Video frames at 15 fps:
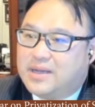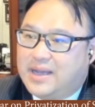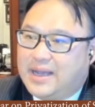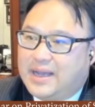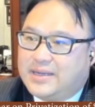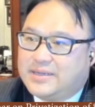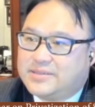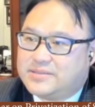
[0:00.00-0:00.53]

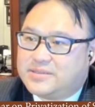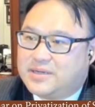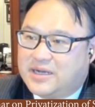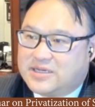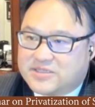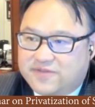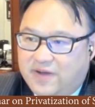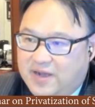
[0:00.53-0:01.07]
and
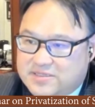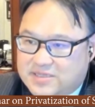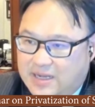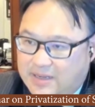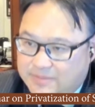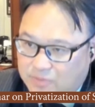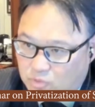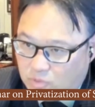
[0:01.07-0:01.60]
as far as
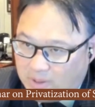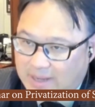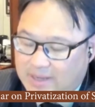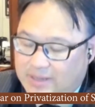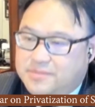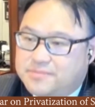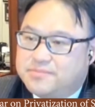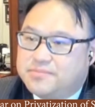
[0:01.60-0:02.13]
I'm
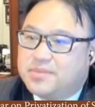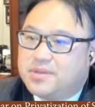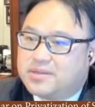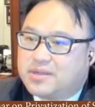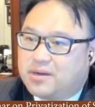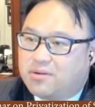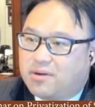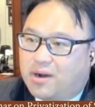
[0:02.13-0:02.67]
aware,
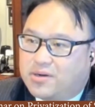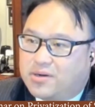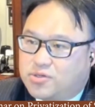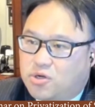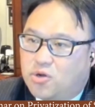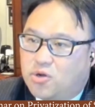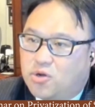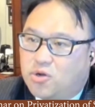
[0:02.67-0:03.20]
there are
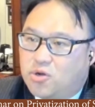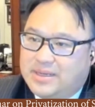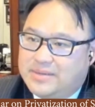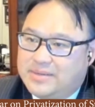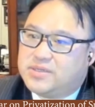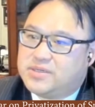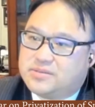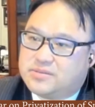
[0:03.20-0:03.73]
no
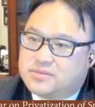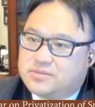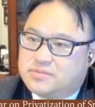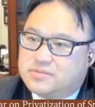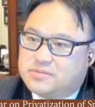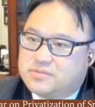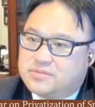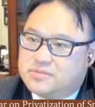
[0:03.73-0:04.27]
imminent
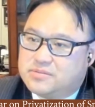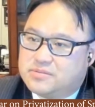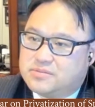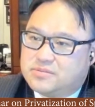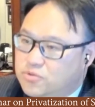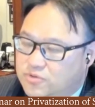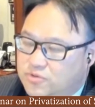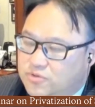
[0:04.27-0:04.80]

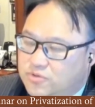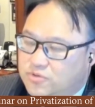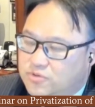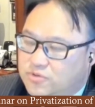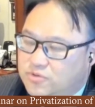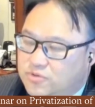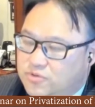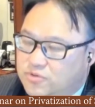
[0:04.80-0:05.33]
move on the
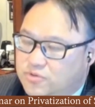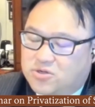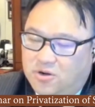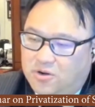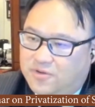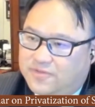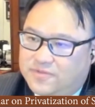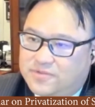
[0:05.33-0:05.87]
part
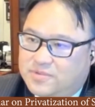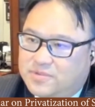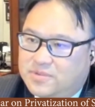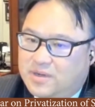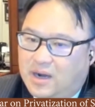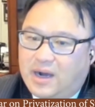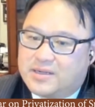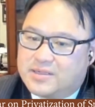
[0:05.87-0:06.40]
of
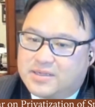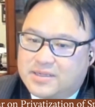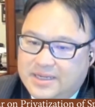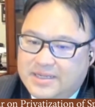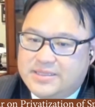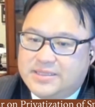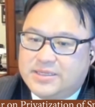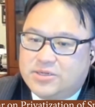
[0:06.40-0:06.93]
either
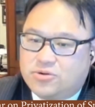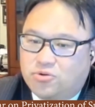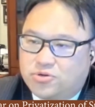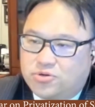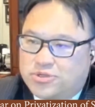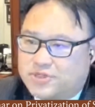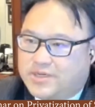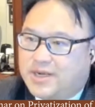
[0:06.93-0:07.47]
India or
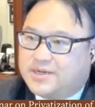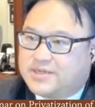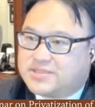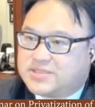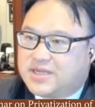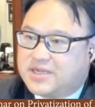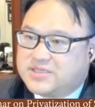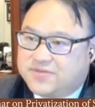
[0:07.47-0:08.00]
the United
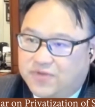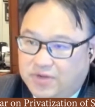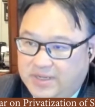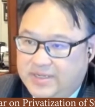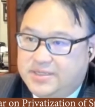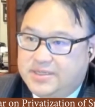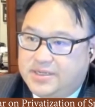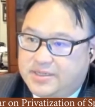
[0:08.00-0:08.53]
States for
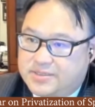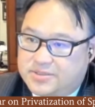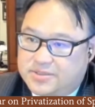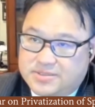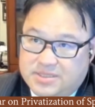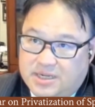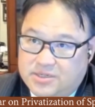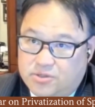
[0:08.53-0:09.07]
India to
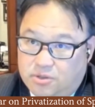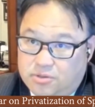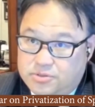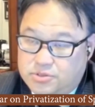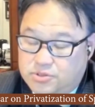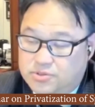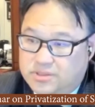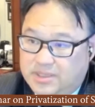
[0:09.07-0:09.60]
sign on
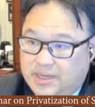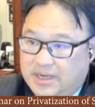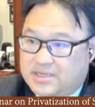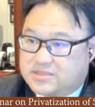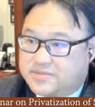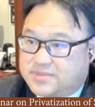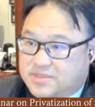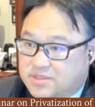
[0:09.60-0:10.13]
to the
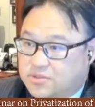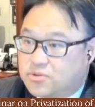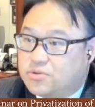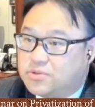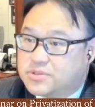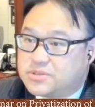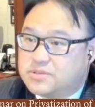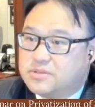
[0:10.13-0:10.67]
Artemis
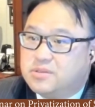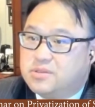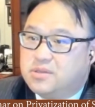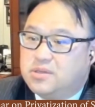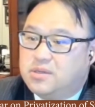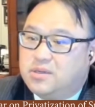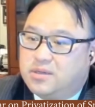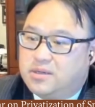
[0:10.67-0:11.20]
Accords.
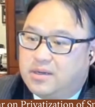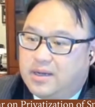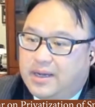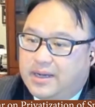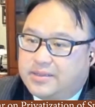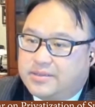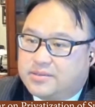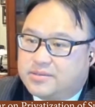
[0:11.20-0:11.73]

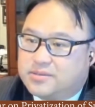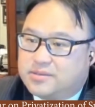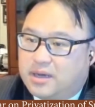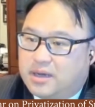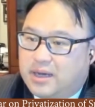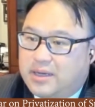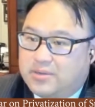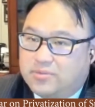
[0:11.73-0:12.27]
And
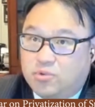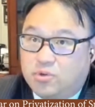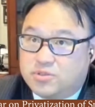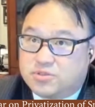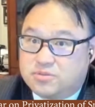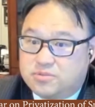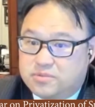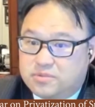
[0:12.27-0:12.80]
I
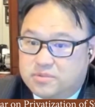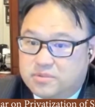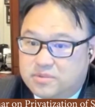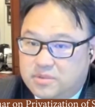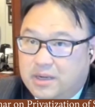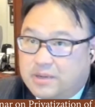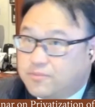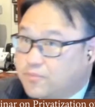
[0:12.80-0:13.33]
was
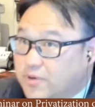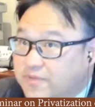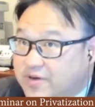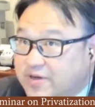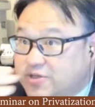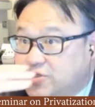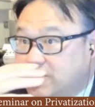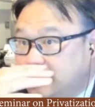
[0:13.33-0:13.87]

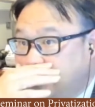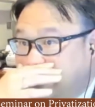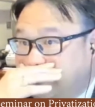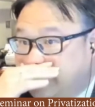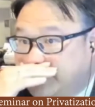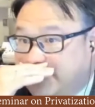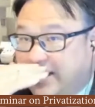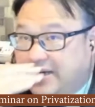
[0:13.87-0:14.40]
privileged
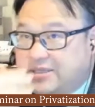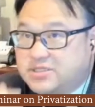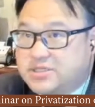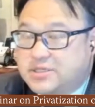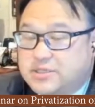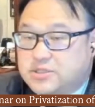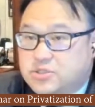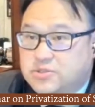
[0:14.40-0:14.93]
in last
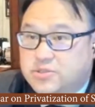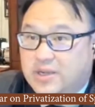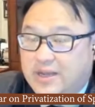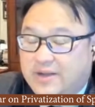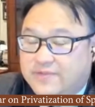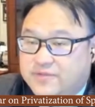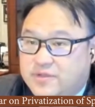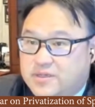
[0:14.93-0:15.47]
year to
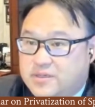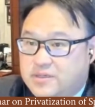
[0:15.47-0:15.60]
have